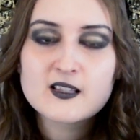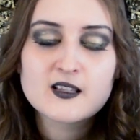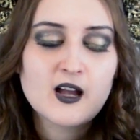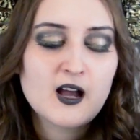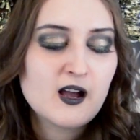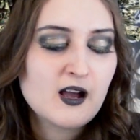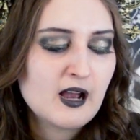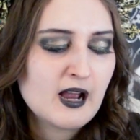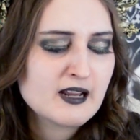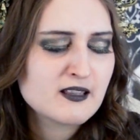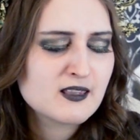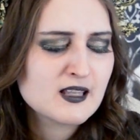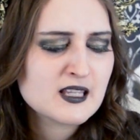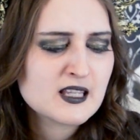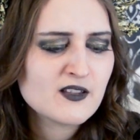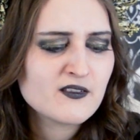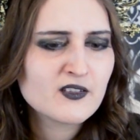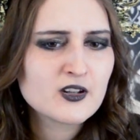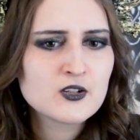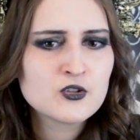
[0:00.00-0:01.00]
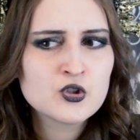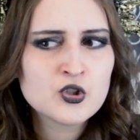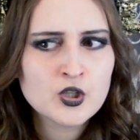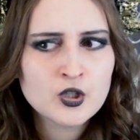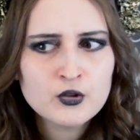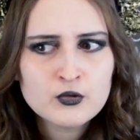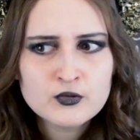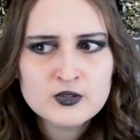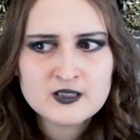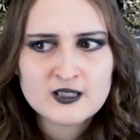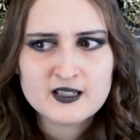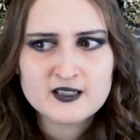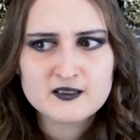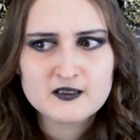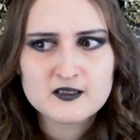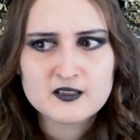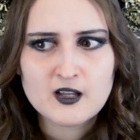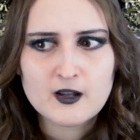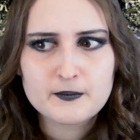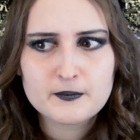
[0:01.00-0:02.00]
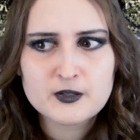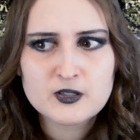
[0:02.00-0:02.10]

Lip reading: I think even 2 sizes up,